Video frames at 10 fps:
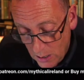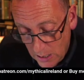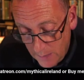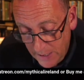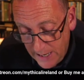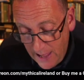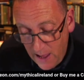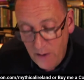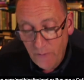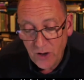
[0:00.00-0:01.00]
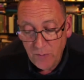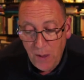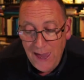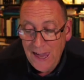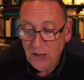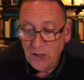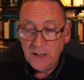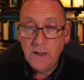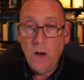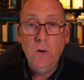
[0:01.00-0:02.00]
I mean, every page
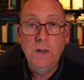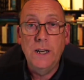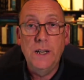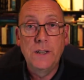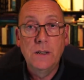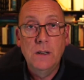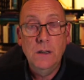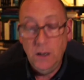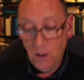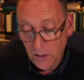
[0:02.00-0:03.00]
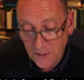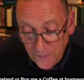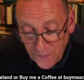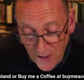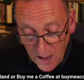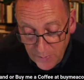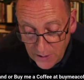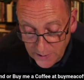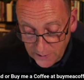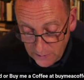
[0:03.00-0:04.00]
has gold in it. You know, it's
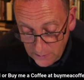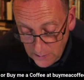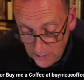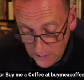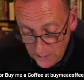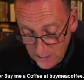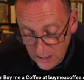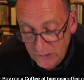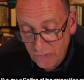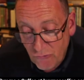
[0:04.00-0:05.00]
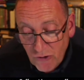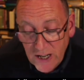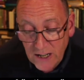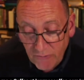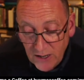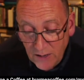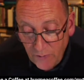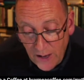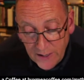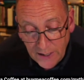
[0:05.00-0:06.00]
fabulous. It's really, really
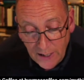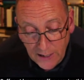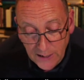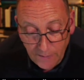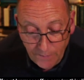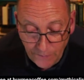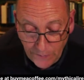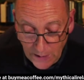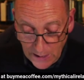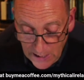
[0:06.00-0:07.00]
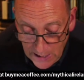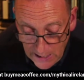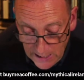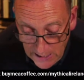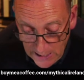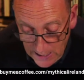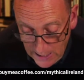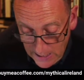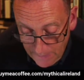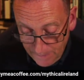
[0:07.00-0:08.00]
fascinating.
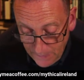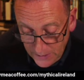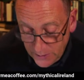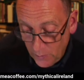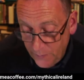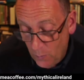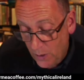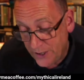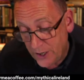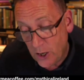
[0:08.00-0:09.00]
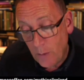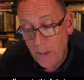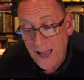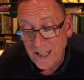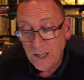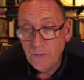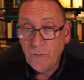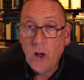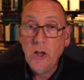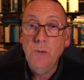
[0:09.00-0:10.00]
Um, and so, if you wanted a companion
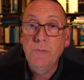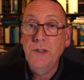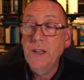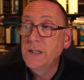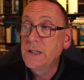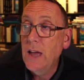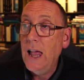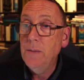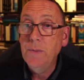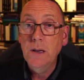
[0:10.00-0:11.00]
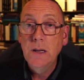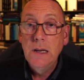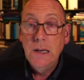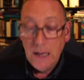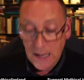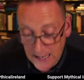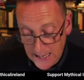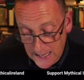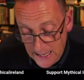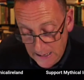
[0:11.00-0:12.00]
volume to this to help you,
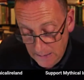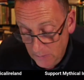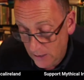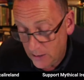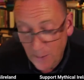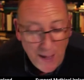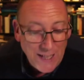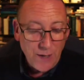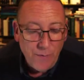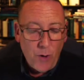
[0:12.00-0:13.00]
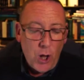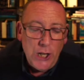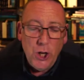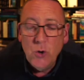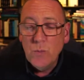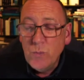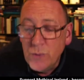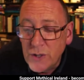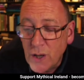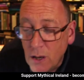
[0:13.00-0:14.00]
uh, well, companion
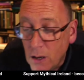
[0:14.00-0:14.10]
volumes,